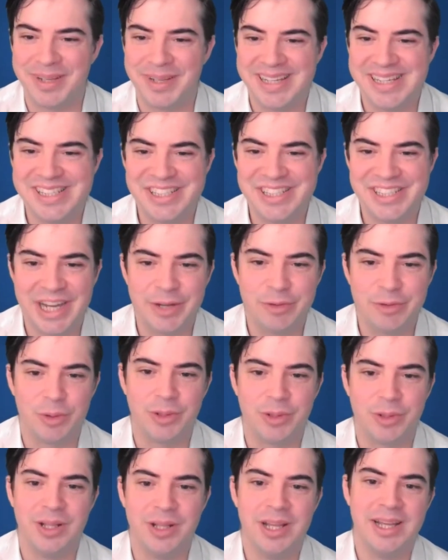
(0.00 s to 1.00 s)
But in
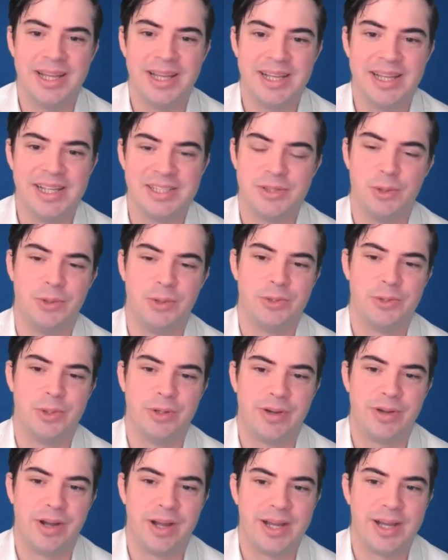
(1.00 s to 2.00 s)
general, it's thought to
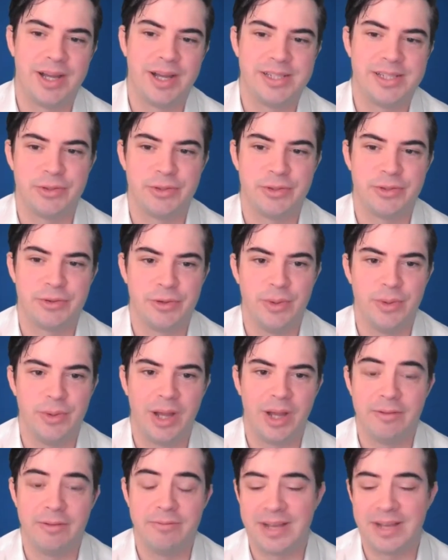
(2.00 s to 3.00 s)
arise through
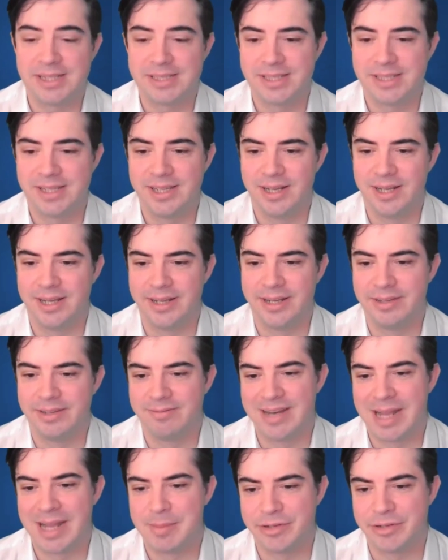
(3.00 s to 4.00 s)
vascular
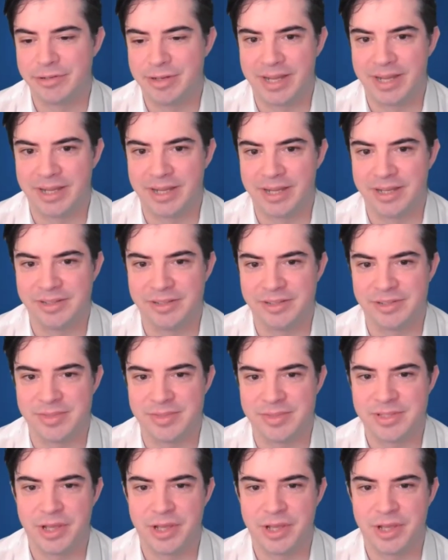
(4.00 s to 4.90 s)
and inflammatory mechanisms.